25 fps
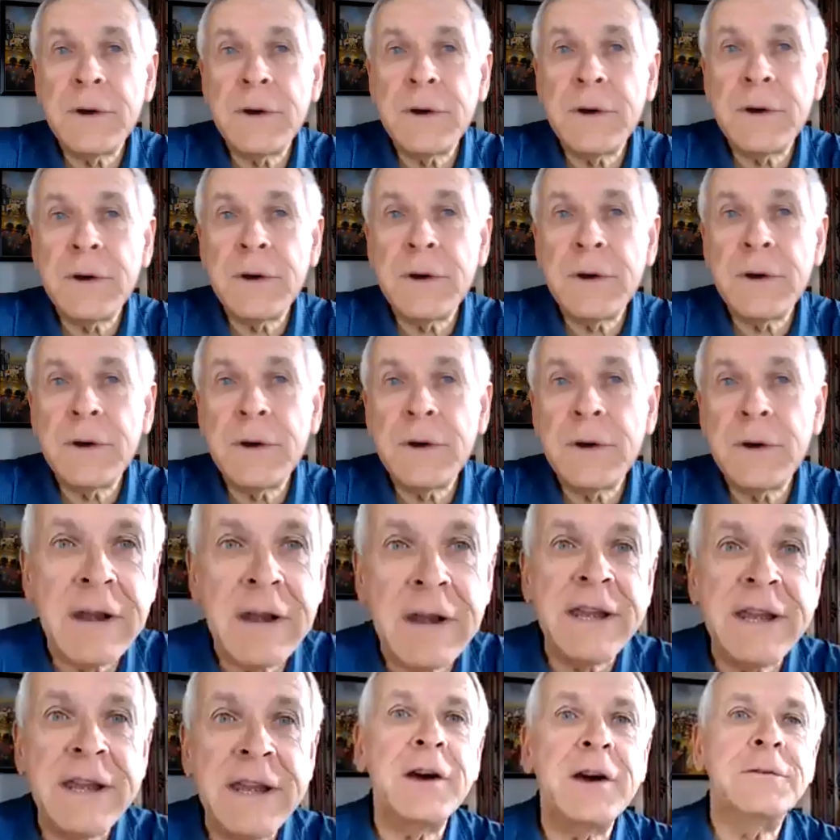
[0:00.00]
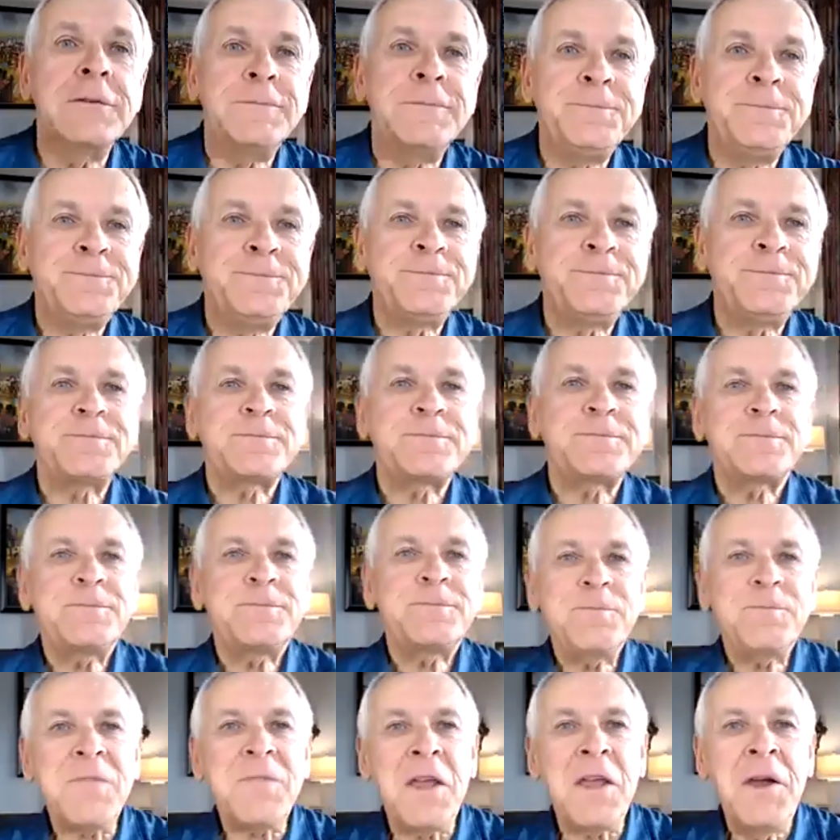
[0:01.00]
are ready to go.
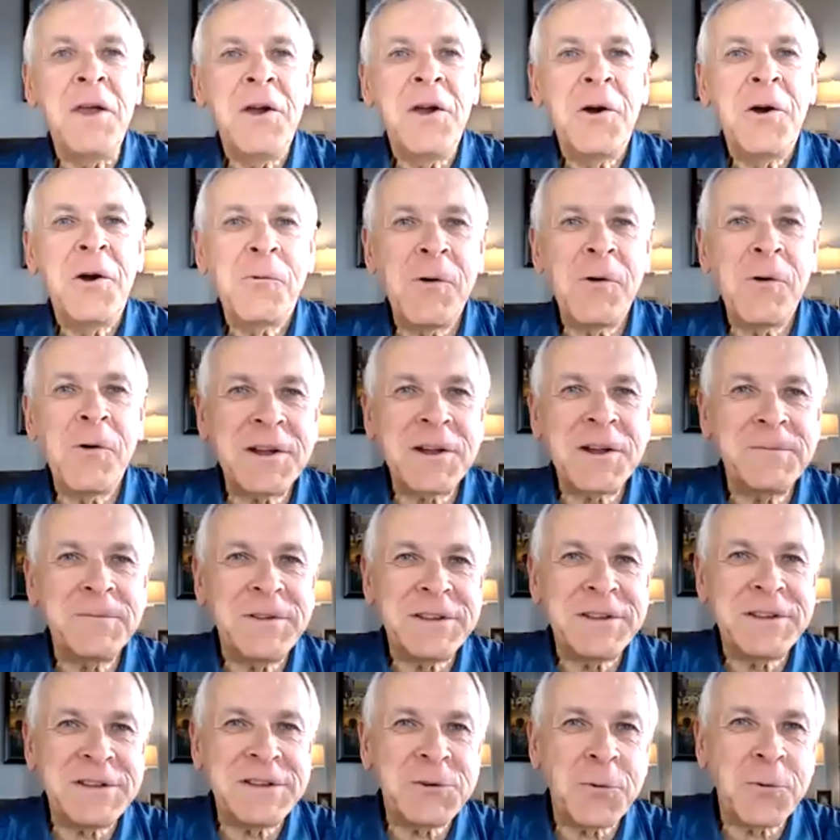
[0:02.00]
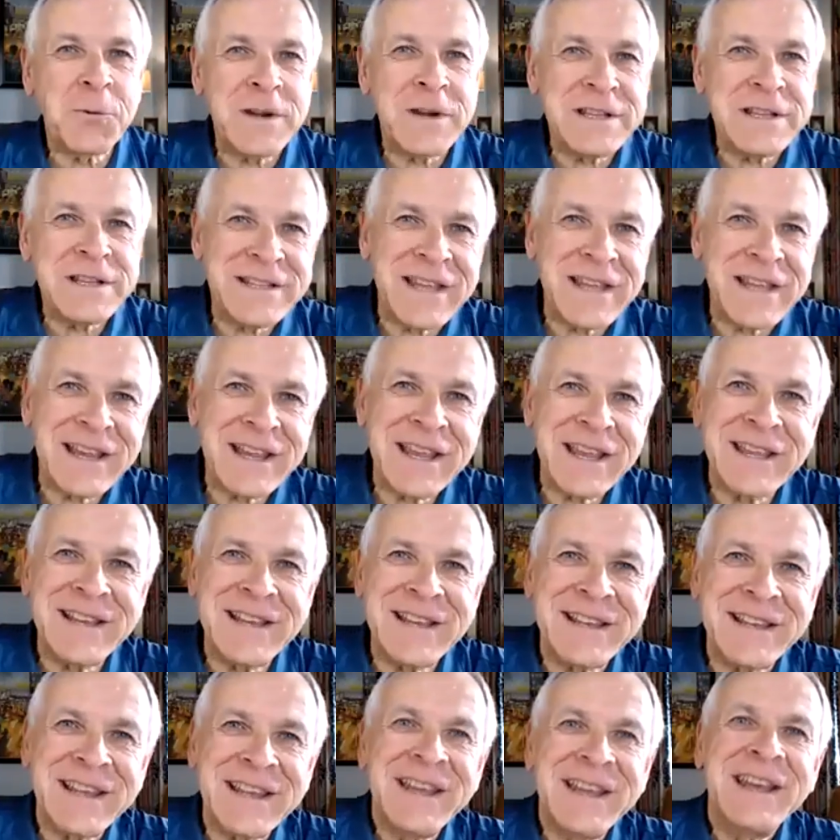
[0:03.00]
Welcome to the
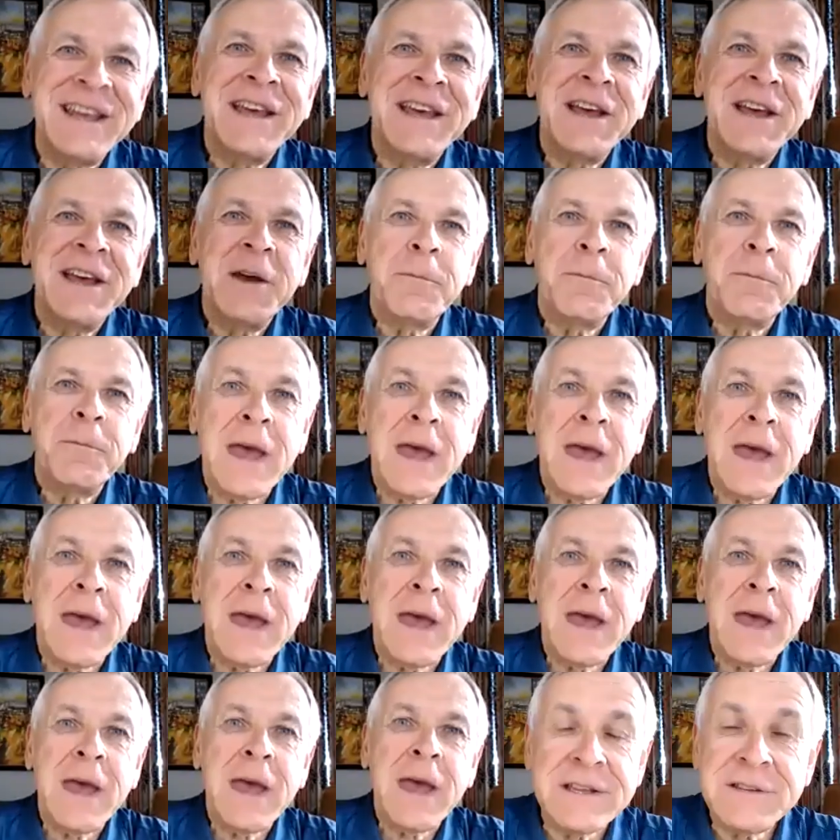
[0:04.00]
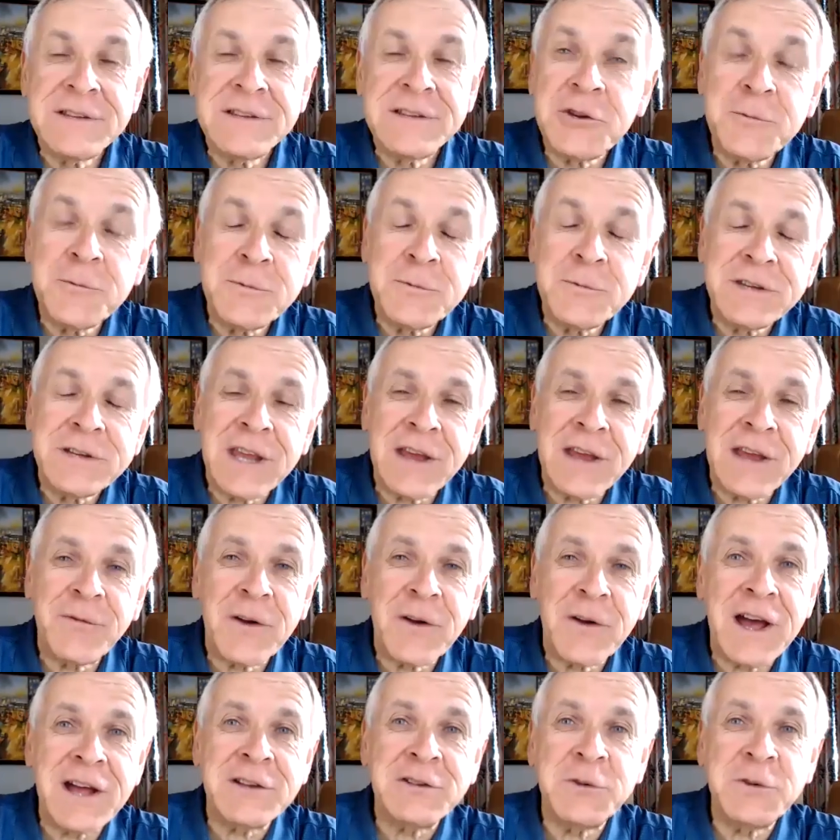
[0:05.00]
22nd Paparelli Zoom chat for
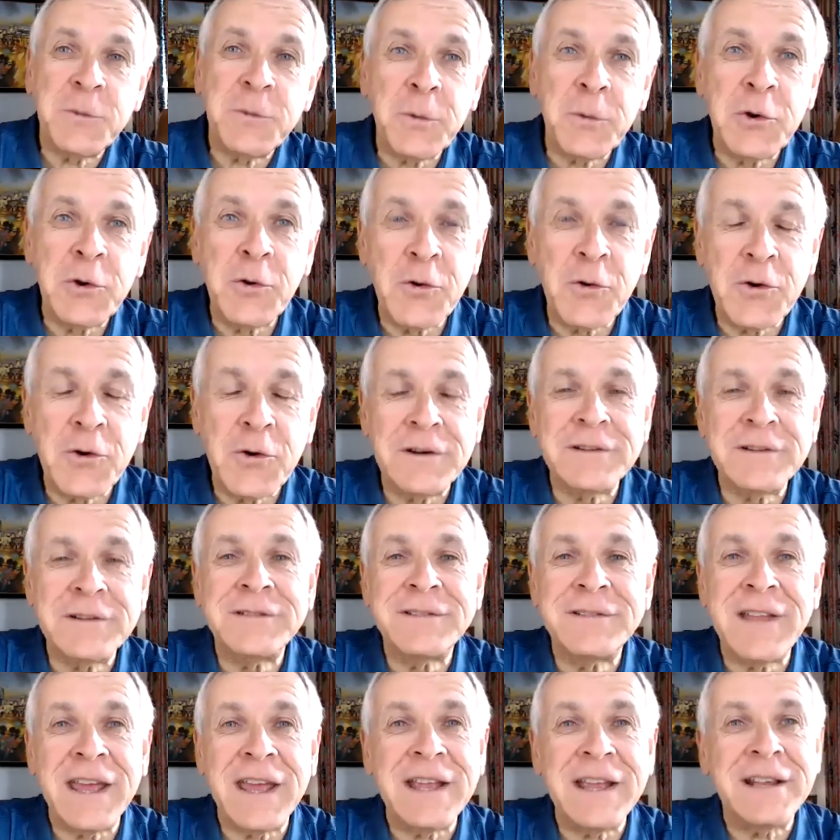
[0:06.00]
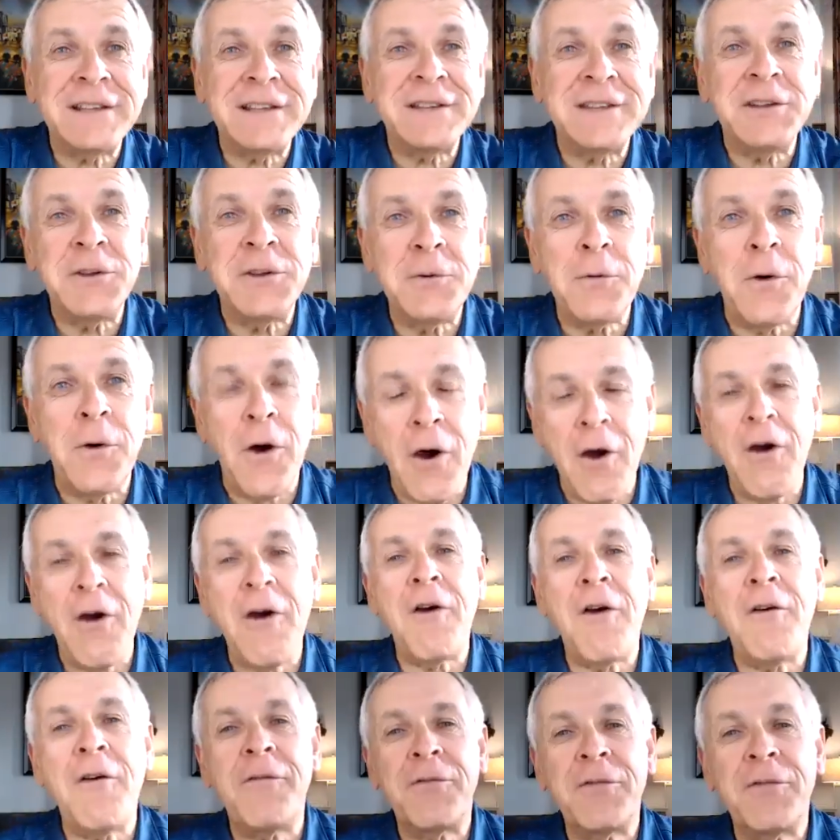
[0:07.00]
entrepreneurs. Thank you
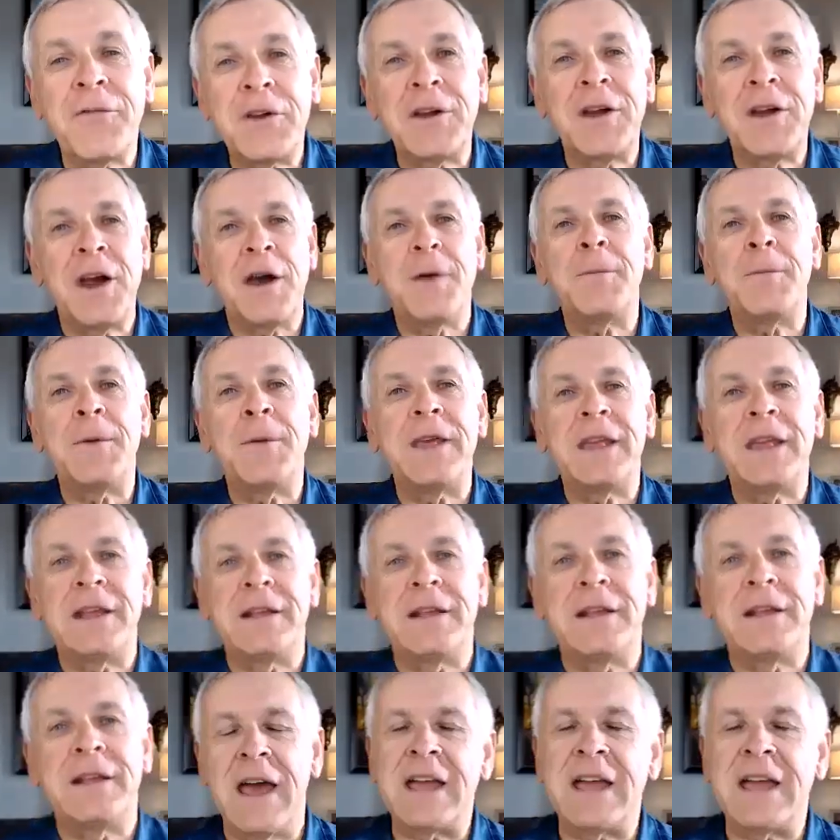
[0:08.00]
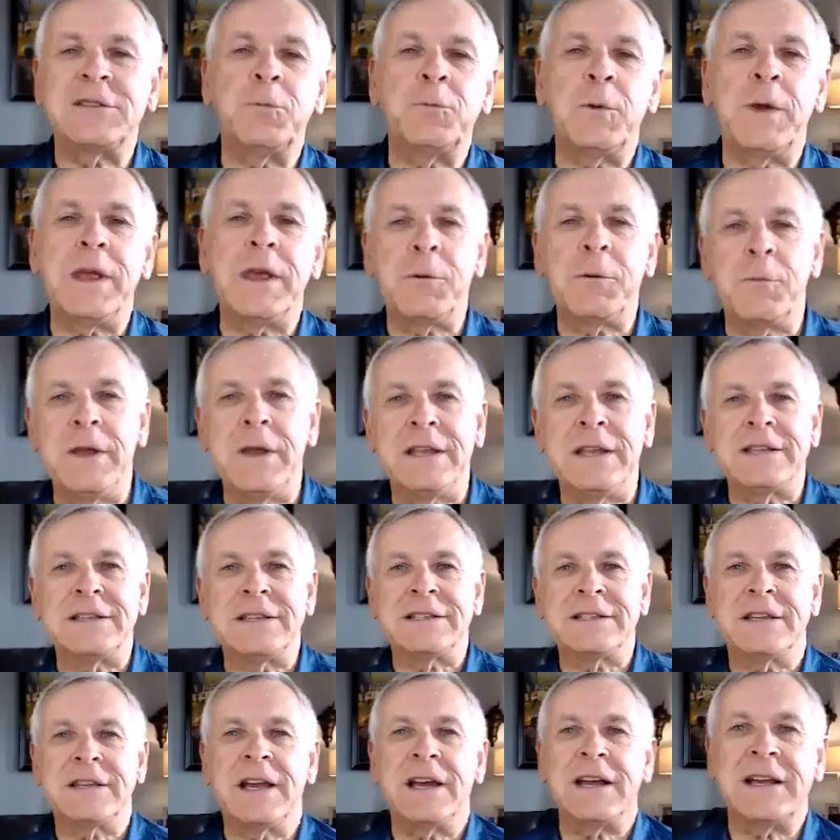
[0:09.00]
all for coming. Last week we
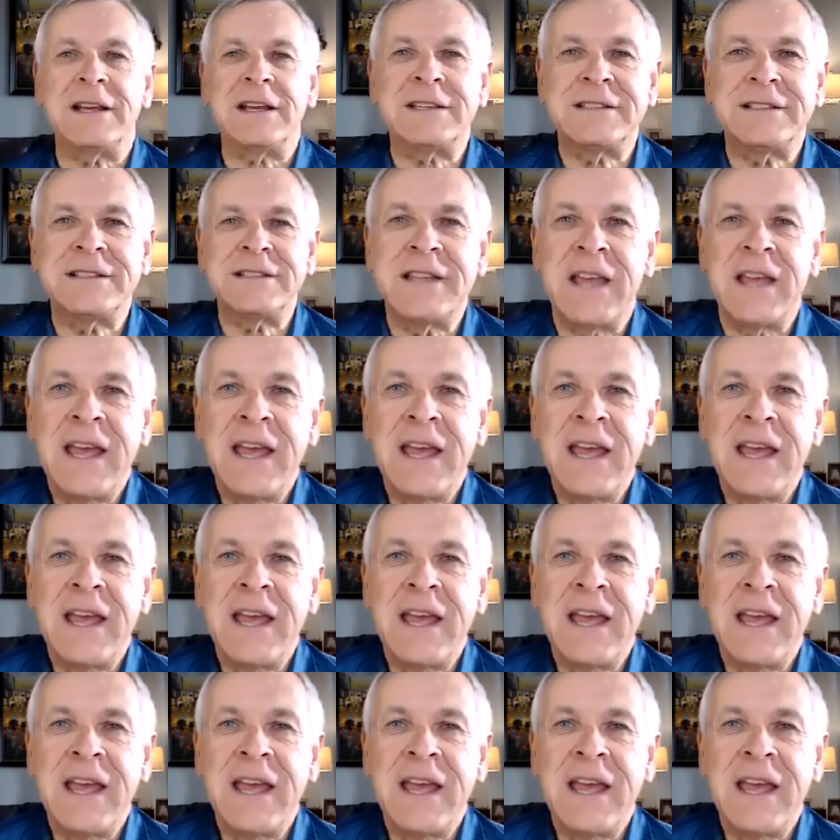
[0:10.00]
discussed